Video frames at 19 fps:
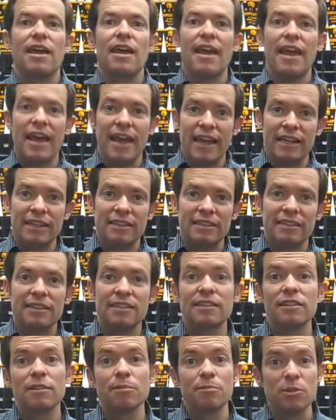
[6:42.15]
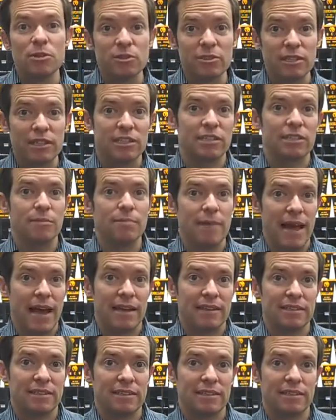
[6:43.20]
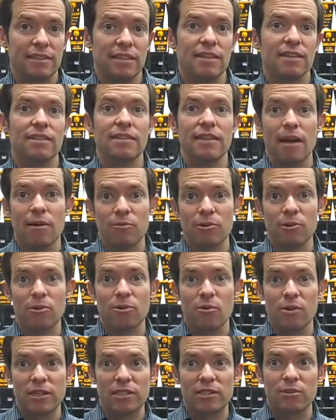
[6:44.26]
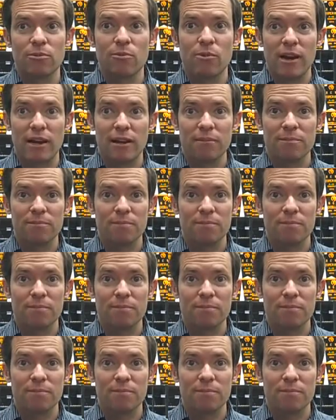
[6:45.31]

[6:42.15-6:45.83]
and the musician masks that we're going to wear.